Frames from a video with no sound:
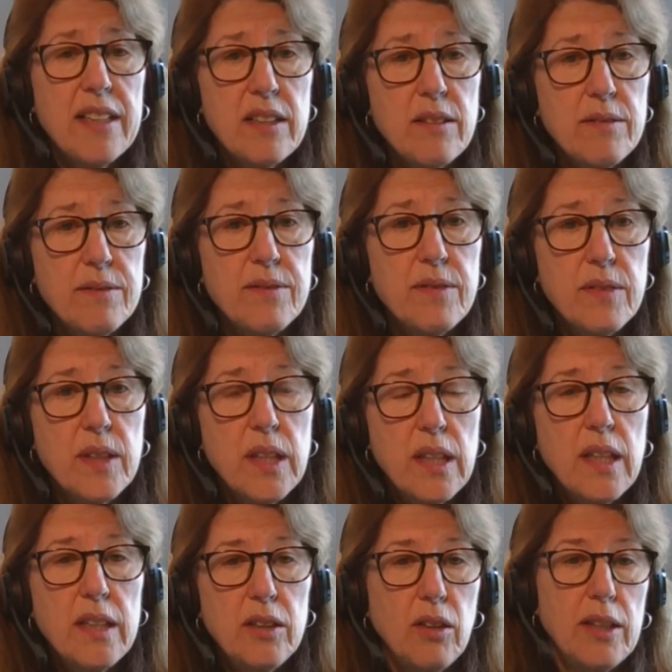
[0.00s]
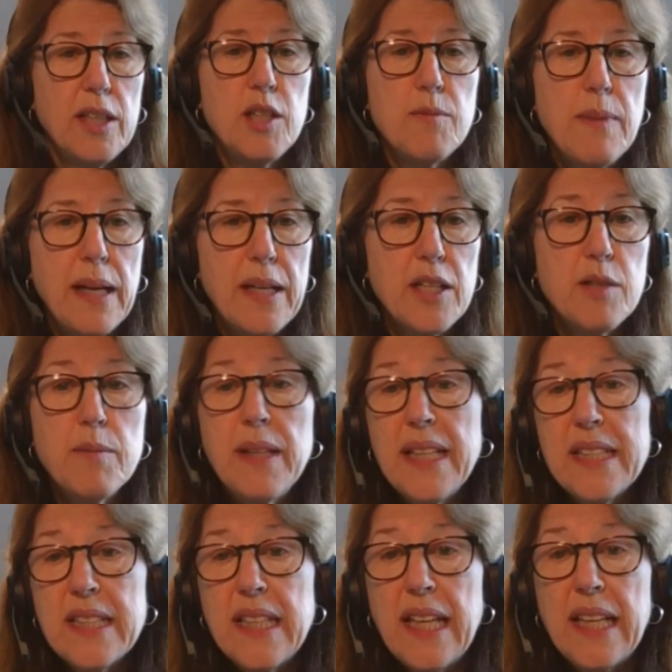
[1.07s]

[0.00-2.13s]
of knowledge management, isn't it?